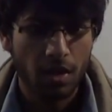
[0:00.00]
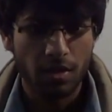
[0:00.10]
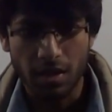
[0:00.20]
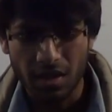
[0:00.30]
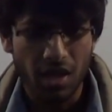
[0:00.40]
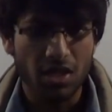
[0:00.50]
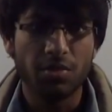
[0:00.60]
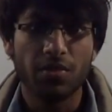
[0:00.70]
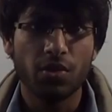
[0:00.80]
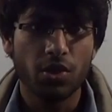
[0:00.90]
Then he asked
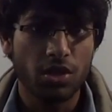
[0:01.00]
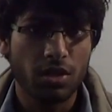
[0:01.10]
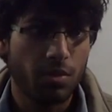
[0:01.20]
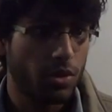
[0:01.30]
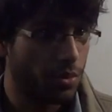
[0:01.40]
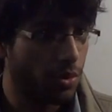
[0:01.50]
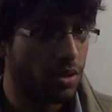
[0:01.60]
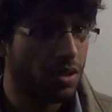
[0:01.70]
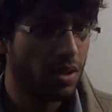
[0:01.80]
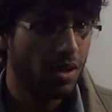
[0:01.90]
me a few questions about
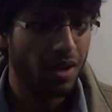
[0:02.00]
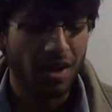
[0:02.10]
sports.